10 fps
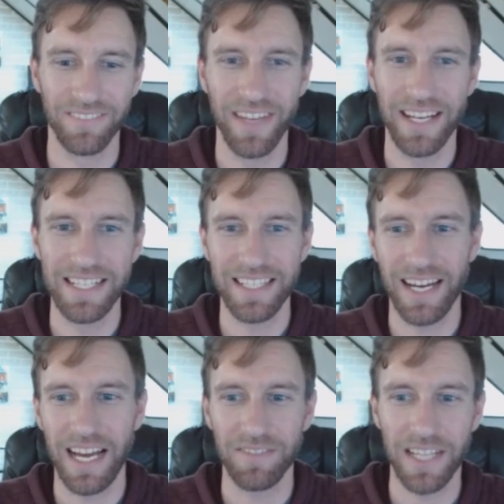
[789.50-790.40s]
Man, he's going
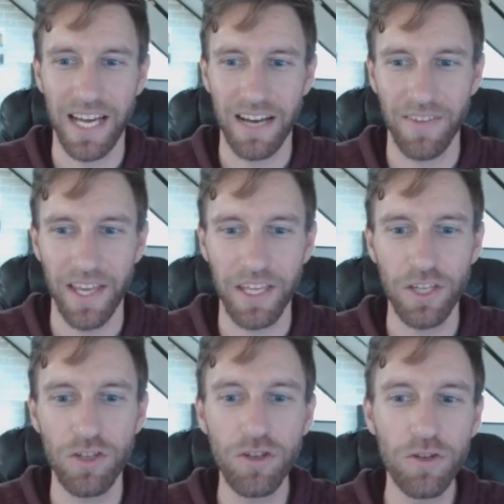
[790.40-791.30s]
to have a
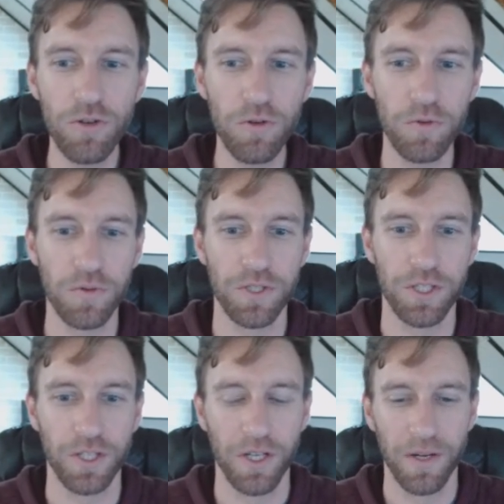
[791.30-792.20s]

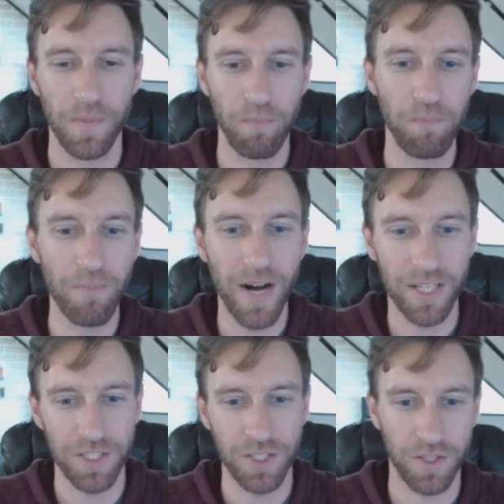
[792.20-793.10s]
huge,
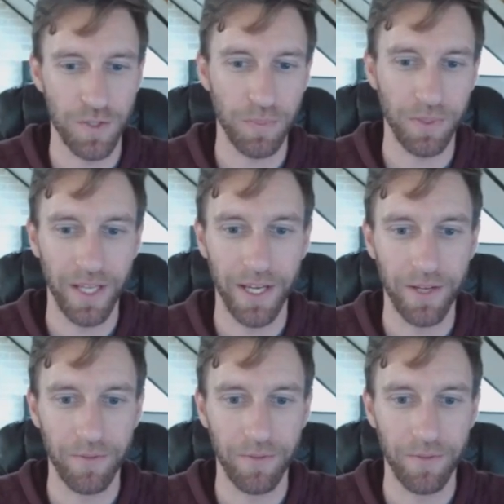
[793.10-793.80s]
monstrous play